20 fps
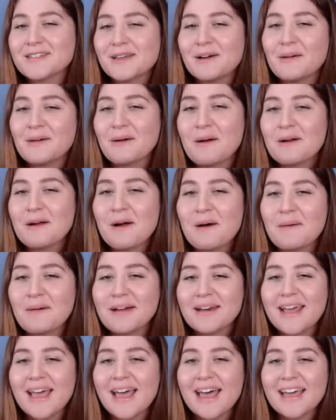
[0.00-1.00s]
So go
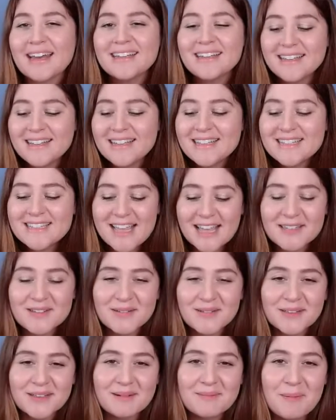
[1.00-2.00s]
on ahead,
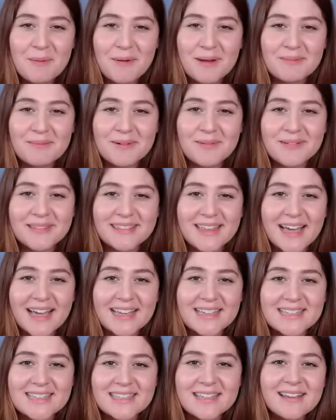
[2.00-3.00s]
schedule an appointment with
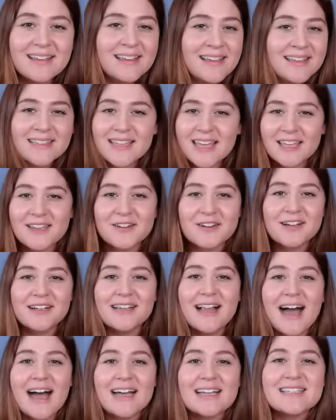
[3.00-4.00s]
us, get your
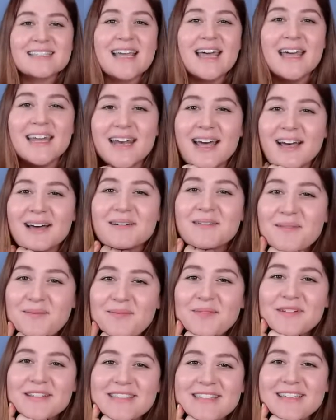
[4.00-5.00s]
class, and
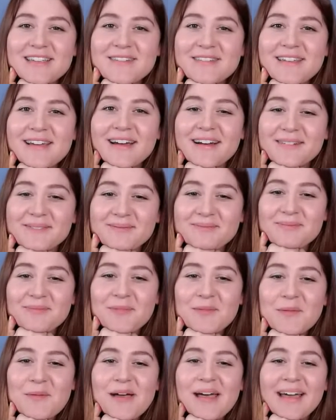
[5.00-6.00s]
we'll see you there.
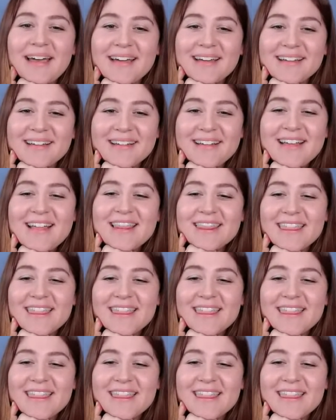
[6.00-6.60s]
Okay?